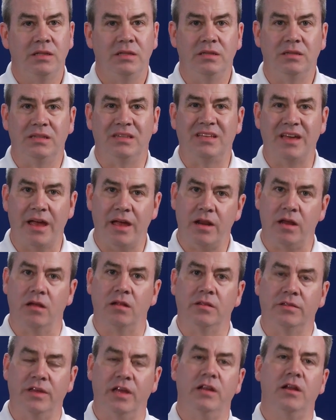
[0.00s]

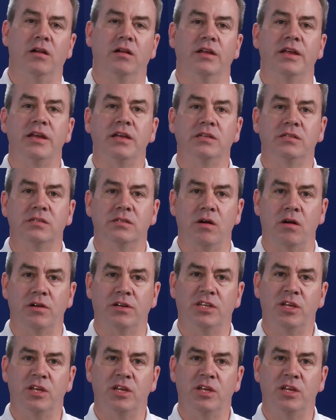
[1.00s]
data leaks are